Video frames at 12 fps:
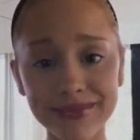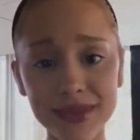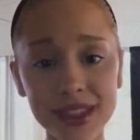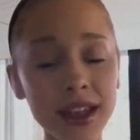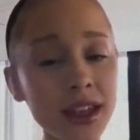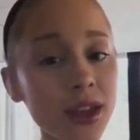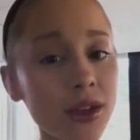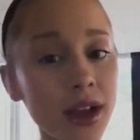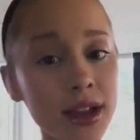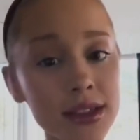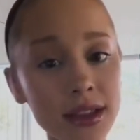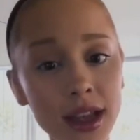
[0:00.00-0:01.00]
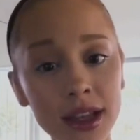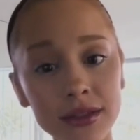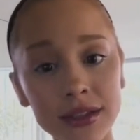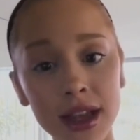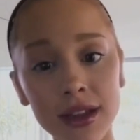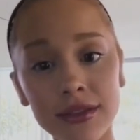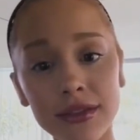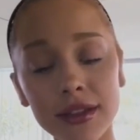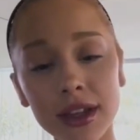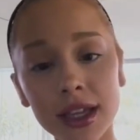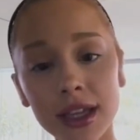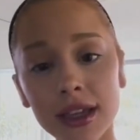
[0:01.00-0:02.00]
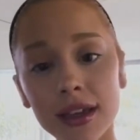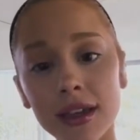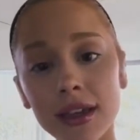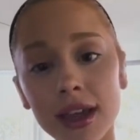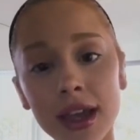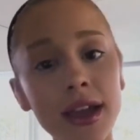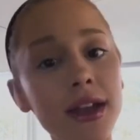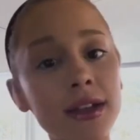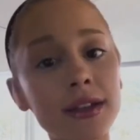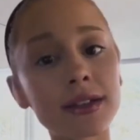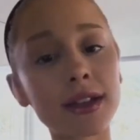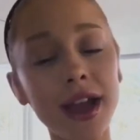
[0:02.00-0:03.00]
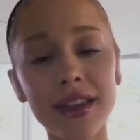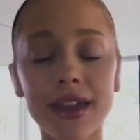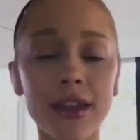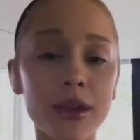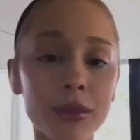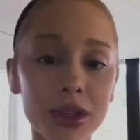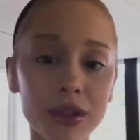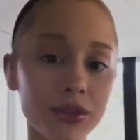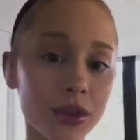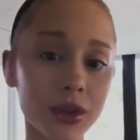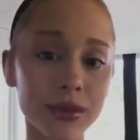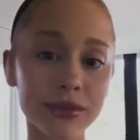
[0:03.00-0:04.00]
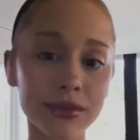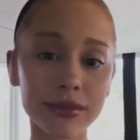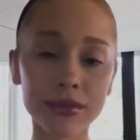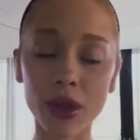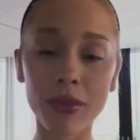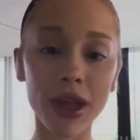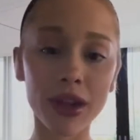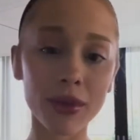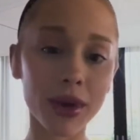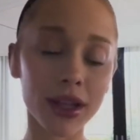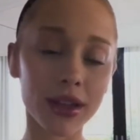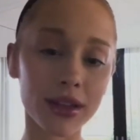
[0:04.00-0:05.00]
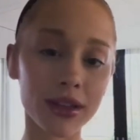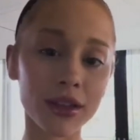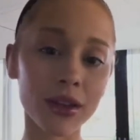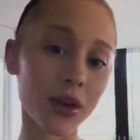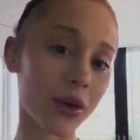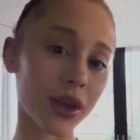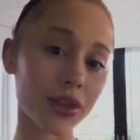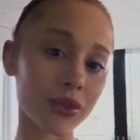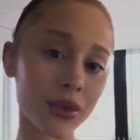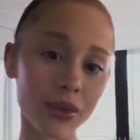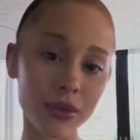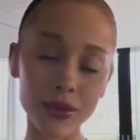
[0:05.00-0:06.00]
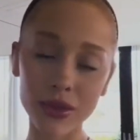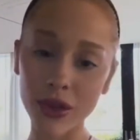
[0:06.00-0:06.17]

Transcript: sending you guys a lot of love, and I think you're beautiful no matter what you're going through,